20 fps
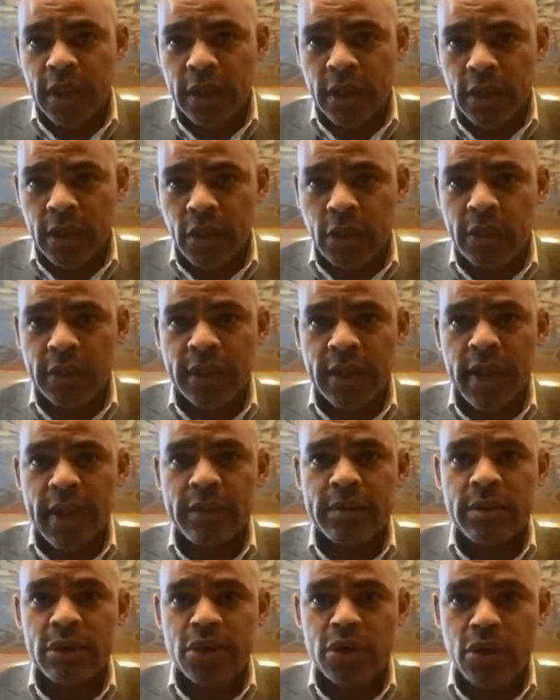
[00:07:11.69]
and the
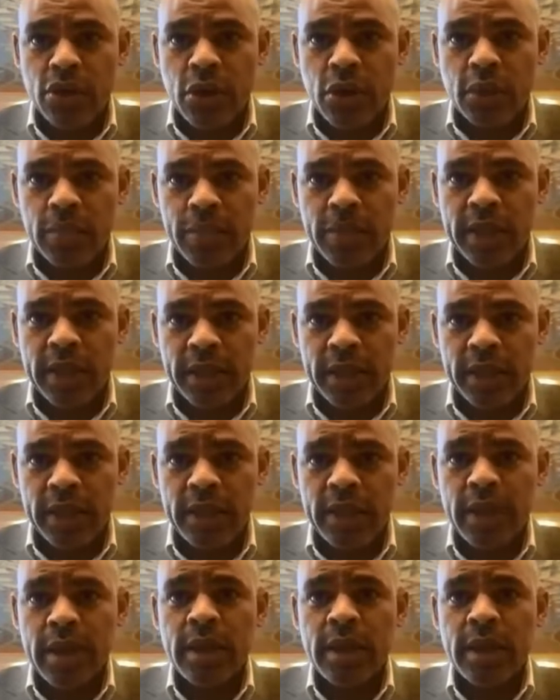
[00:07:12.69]
lockdown does not mean